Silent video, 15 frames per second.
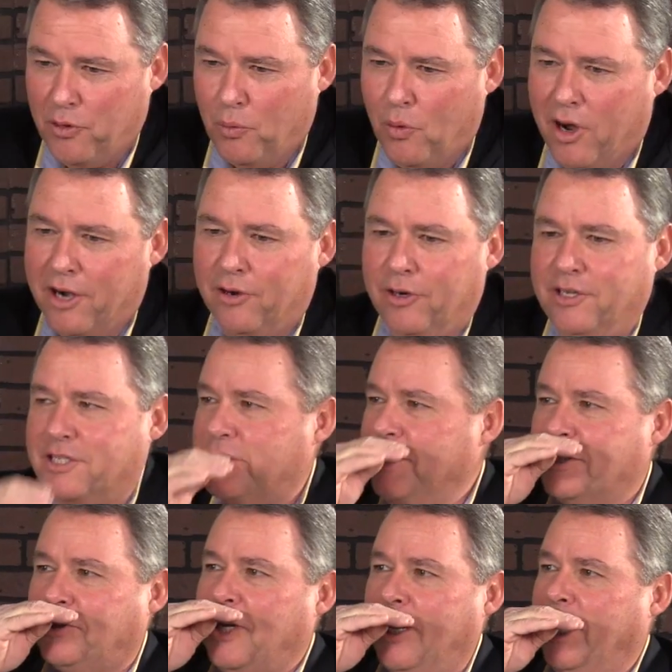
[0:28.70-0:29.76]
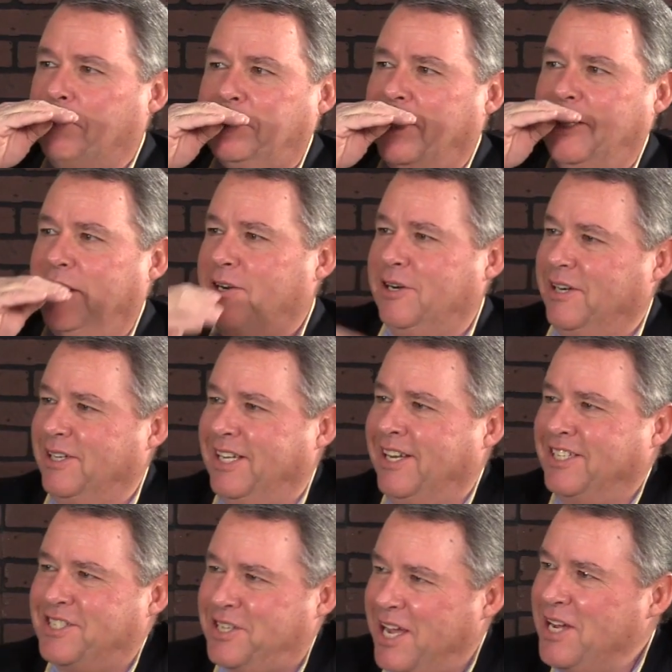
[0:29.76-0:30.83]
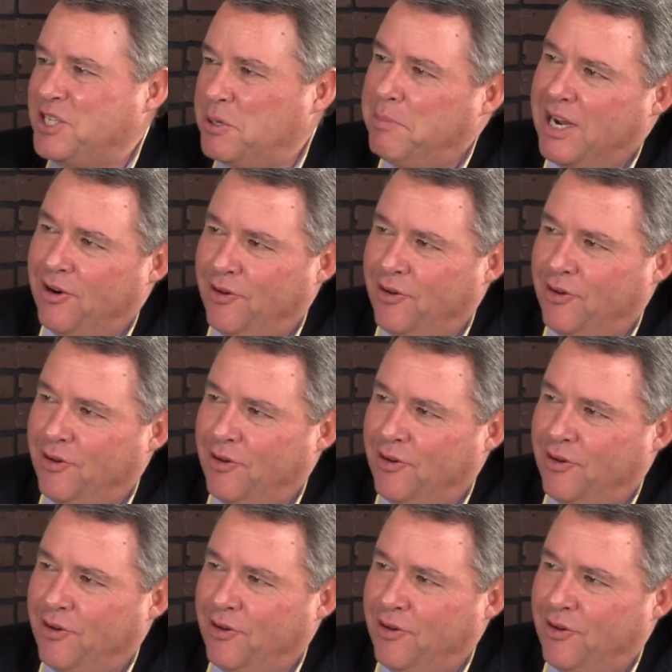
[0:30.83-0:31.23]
water is just up to here. It stays about